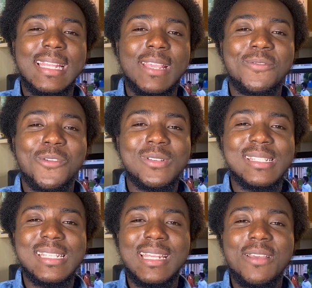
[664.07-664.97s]
they've not
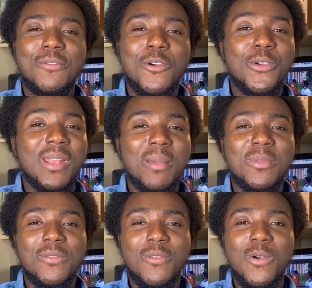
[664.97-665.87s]
seen a foreigner
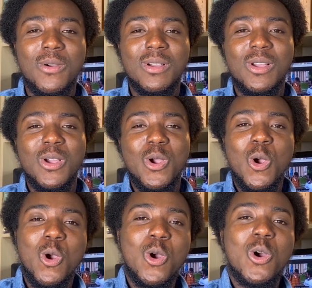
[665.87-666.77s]
before,
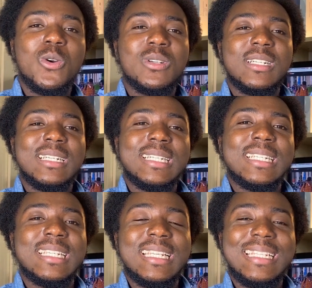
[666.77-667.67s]
or
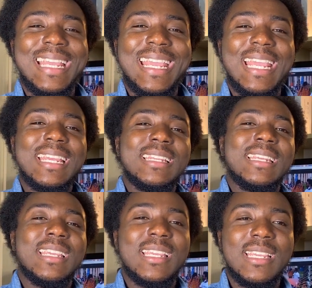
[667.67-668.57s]

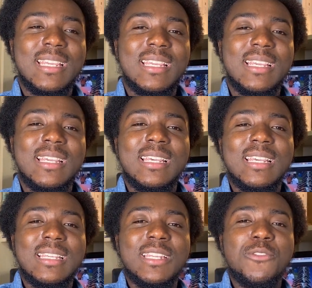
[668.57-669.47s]
they
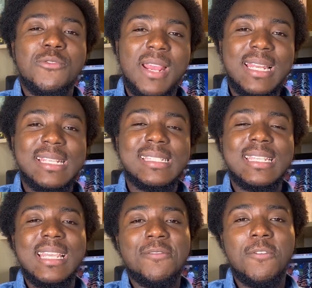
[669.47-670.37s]
rarely
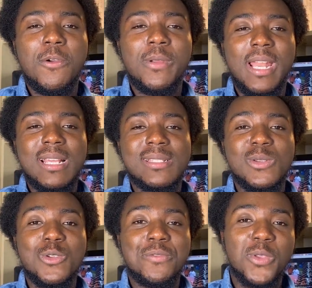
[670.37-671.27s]
see a foreigner.
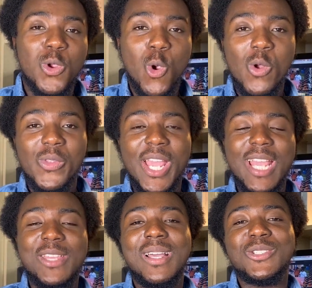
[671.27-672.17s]
So if you go there,
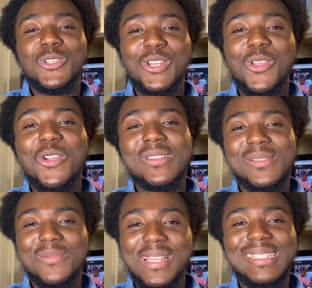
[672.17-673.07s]
you are surely going
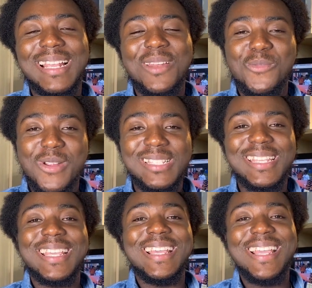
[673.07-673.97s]
to be a
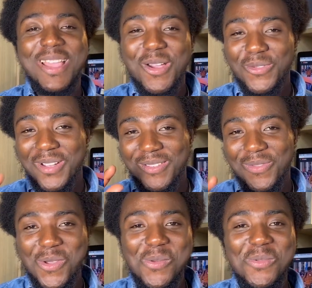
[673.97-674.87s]
celebrity for a
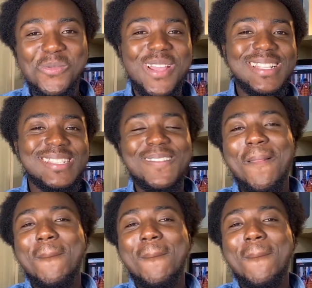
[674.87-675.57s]
few moments,